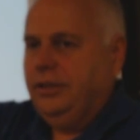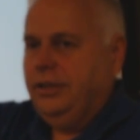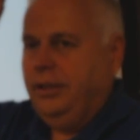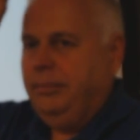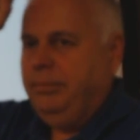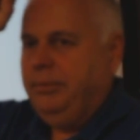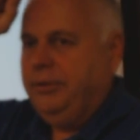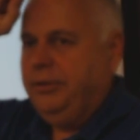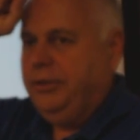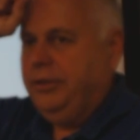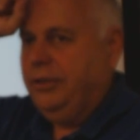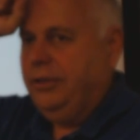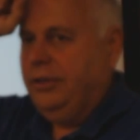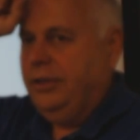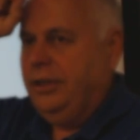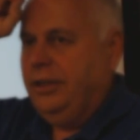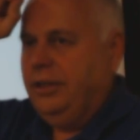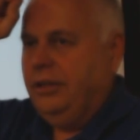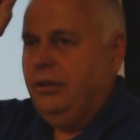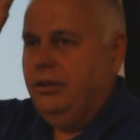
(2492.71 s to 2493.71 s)

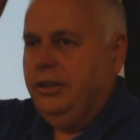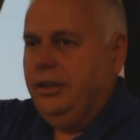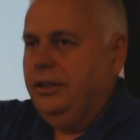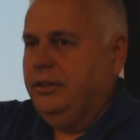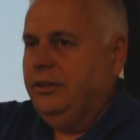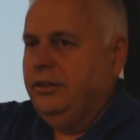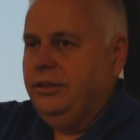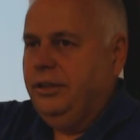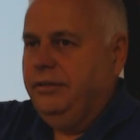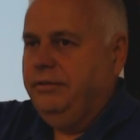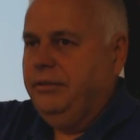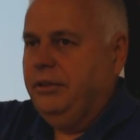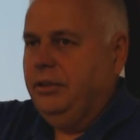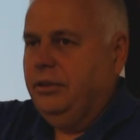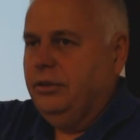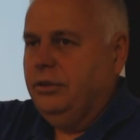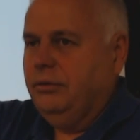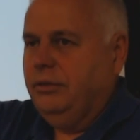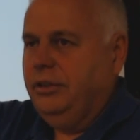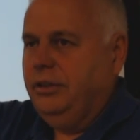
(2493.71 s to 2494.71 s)
temperature and all the other stuff that
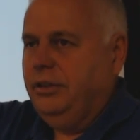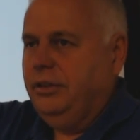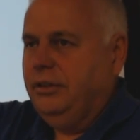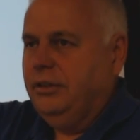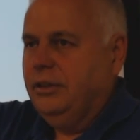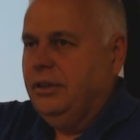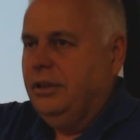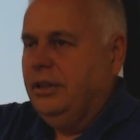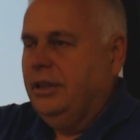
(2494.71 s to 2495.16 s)
goes with it.